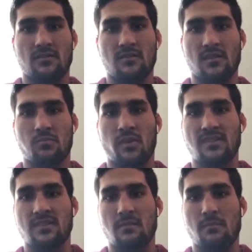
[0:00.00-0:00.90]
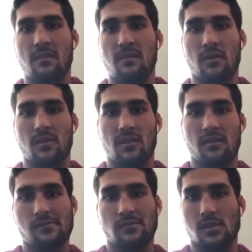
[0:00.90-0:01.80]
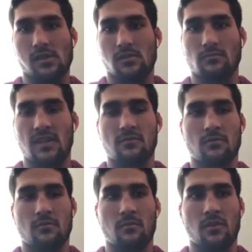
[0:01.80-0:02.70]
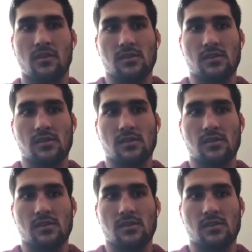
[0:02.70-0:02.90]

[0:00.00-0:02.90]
places to make money, that's where I'm looking.